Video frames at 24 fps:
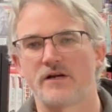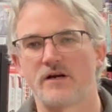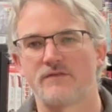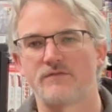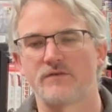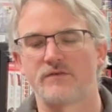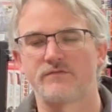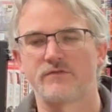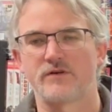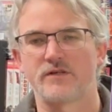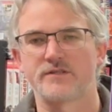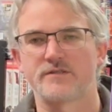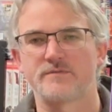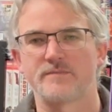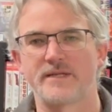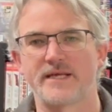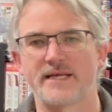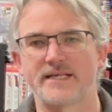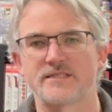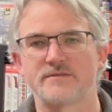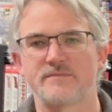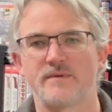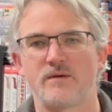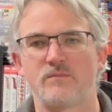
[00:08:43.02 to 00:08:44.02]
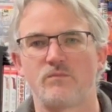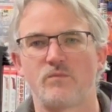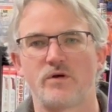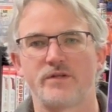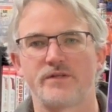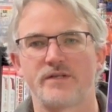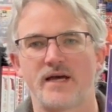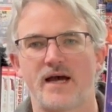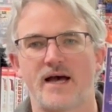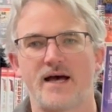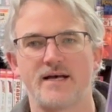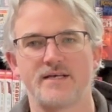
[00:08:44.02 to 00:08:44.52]
cover for Ultimate X-Men
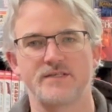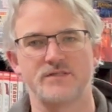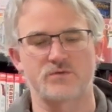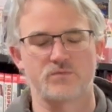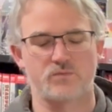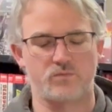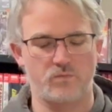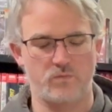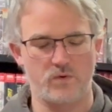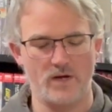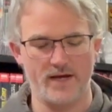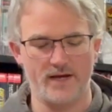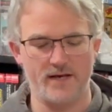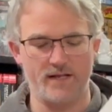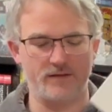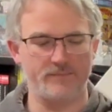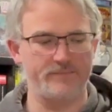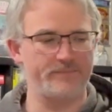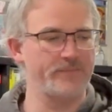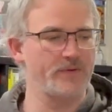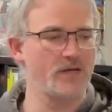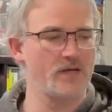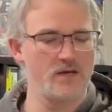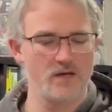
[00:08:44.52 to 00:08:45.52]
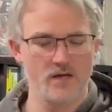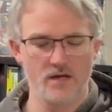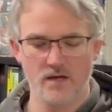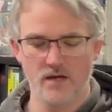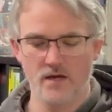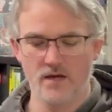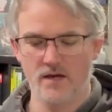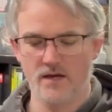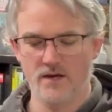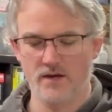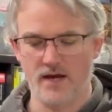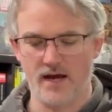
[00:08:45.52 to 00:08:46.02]
1 as well.
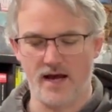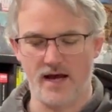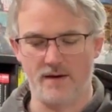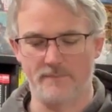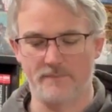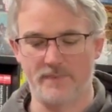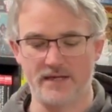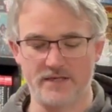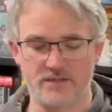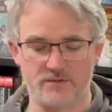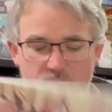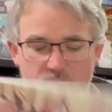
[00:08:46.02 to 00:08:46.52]
Peach